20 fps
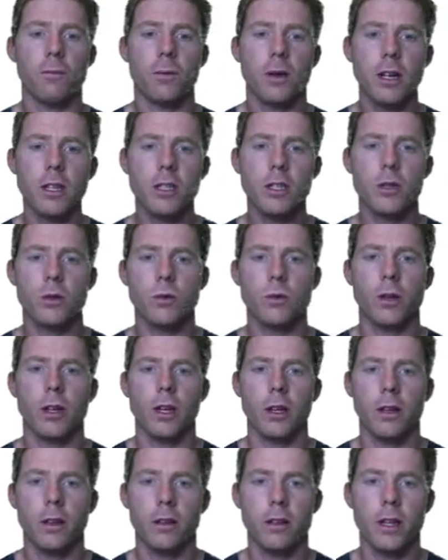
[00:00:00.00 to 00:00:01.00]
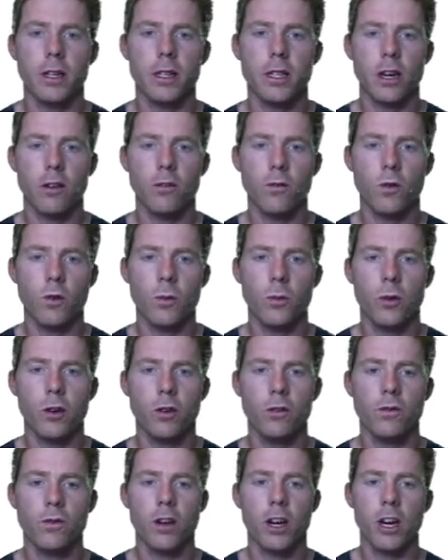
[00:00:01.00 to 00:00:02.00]
plus 3, there's our
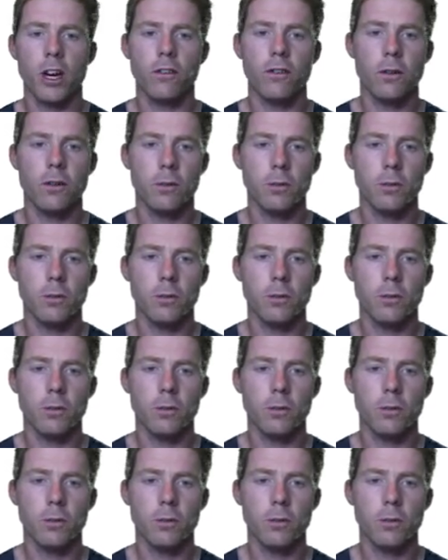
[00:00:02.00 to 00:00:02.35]
4.5,